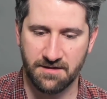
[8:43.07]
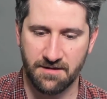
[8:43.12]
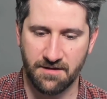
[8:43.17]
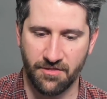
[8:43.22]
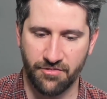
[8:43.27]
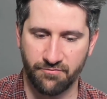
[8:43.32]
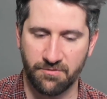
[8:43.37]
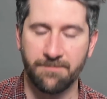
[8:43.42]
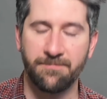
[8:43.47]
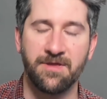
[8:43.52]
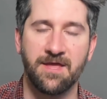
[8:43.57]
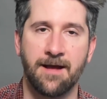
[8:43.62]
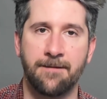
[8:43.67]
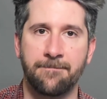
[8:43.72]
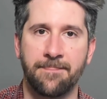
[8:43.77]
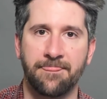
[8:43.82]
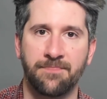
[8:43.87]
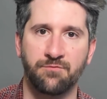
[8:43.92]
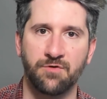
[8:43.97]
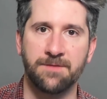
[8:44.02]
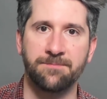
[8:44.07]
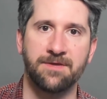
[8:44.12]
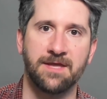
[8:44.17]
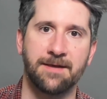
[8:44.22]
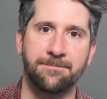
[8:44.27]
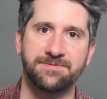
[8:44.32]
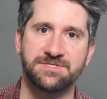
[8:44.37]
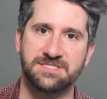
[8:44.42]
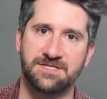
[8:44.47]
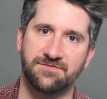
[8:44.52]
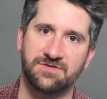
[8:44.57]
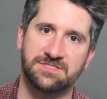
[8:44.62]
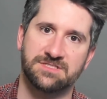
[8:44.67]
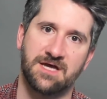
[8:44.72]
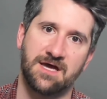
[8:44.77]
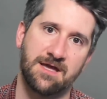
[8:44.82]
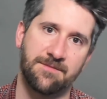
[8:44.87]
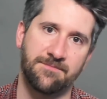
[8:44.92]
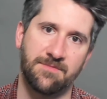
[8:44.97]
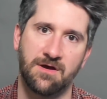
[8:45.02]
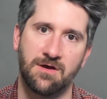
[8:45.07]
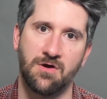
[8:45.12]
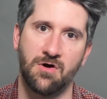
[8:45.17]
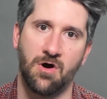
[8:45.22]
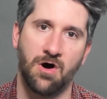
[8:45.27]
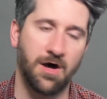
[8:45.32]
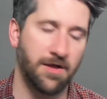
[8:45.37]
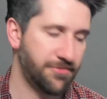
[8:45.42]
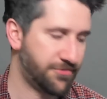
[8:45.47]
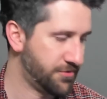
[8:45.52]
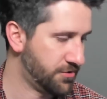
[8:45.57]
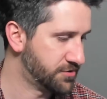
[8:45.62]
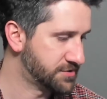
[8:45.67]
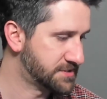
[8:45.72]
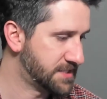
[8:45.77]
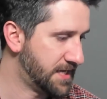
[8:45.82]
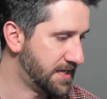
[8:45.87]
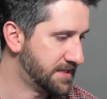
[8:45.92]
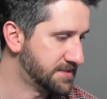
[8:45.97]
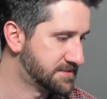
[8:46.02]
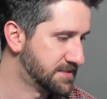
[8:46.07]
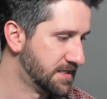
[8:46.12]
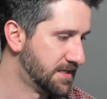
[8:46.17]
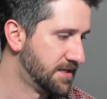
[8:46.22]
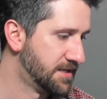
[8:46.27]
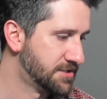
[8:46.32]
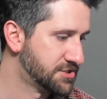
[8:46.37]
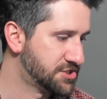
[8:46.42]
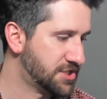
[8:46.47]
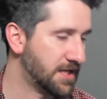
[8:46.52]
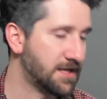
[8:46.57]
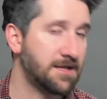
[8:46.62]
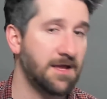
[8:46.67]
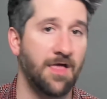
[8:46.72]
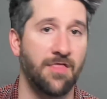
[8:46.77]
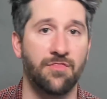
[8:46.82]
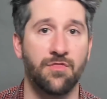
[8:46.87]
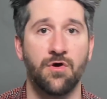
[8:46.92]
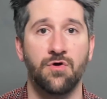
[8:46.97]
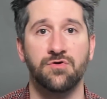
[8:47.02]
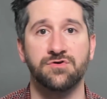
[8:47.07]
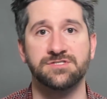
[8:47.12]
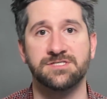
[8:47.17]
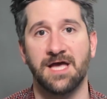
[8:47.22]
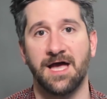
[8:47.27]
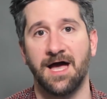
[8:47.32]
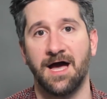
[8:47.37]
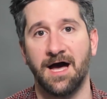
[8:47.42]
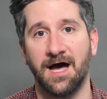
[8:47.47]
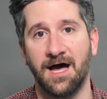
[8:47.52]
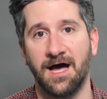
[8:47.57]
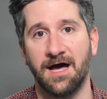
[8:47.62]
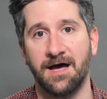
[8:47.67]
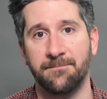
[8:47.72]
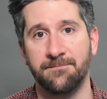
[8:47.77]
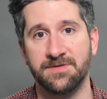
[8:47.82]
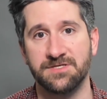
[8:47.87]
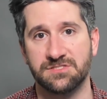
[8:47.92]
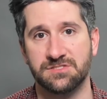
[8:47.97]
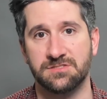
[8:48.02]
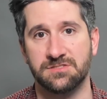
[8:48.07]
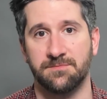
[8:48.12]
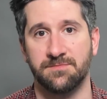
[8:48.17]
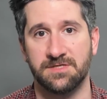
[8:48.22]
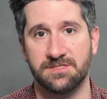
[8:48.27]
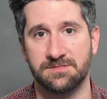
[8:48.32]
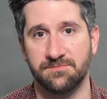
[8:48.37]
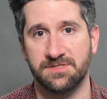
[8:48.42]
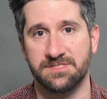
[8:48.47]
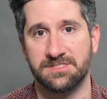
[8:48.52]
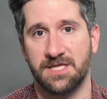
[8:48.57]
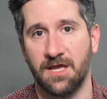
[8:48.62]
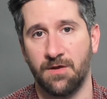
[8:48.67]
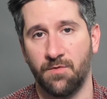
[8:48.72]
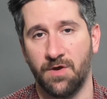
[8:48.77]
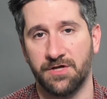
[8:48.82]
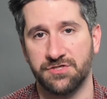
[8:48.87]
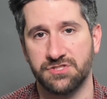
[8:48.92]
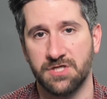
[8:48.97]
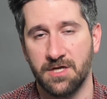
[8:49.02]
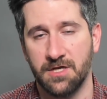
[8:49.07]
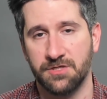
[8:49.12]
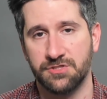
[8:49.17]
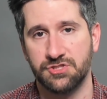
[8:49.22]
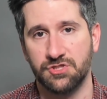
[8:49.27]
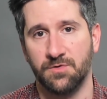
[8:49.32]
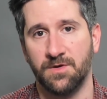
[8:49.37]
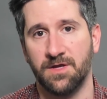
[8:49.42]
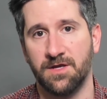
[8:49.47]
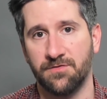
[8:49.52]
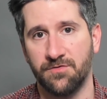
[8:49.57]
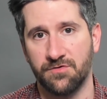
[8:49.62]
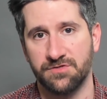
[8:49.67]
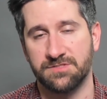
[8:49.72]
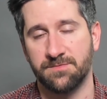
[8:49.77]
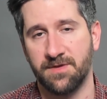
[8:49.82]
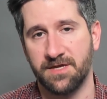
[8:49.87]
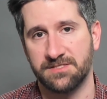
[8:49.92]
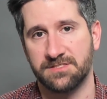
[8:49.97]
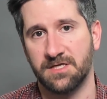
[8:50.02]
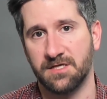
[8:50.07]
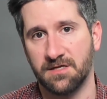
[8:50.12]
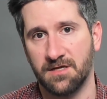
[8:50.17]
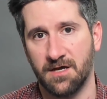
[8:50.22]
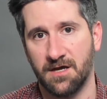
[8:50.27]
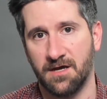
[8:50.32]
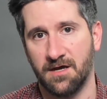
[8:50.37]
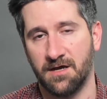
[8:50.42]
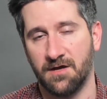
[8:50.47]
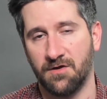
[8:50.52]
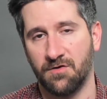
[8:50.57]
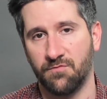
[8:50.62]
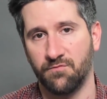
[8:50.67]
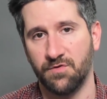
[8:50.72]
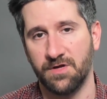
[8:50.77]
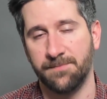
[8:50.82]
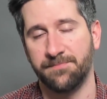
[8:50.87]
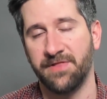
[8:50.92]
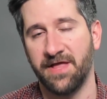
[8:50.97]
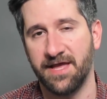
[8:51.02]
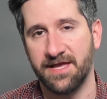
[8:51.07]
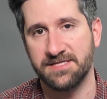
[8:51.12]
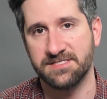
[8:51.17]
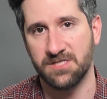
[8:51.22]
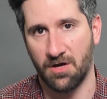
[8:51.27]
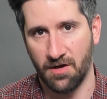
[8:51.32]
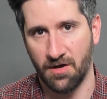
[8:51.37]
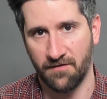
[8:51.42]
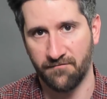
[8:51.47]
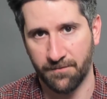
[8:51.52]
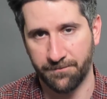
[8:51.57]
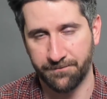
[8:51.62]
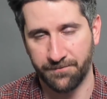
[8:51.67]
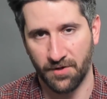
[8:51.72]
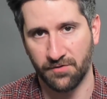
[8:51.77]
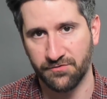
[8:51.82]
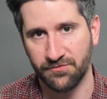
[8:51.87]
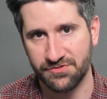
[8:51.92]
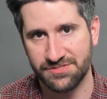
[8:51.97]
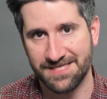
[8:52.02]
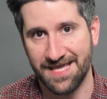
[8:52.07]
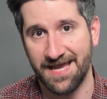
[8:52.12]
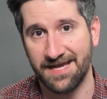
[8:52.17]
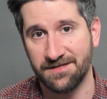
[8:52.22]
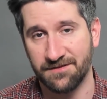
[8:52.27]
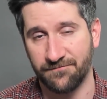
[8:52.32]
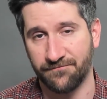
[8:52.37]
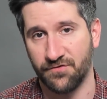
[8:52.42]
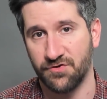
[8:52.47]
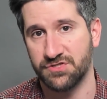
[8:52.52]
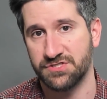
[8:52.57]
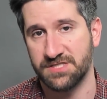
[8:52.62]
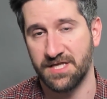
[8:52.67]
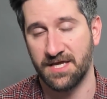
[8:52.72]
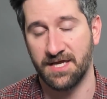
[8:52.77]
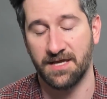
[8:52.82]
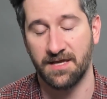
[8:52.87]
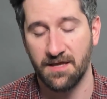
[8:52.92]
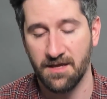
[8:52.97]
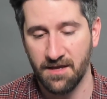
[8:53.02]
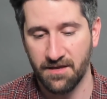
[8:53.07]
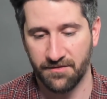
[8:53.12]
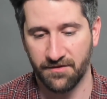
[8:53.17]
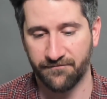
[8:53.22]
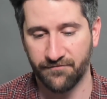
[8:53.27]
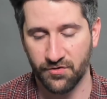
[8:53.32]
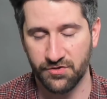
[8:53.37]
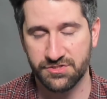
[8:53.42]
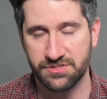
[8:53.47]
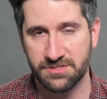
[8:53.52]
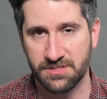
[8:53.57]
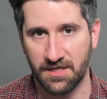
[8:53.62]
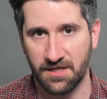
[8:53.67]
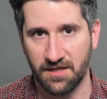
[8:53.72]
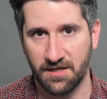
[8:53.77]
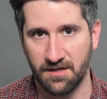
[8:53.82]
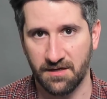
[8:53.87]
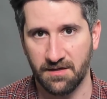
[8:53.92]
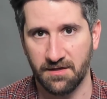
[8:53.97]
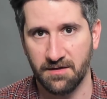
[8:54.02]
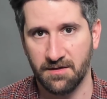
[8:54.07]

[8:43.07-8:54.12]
3 p.m. 3 p.m. Pacific time on Thursdays check those uh, Miss, Miss, Miss Kate Welch doing those amazing uh, replays of Baldur's Gate. The first thing, the first uh,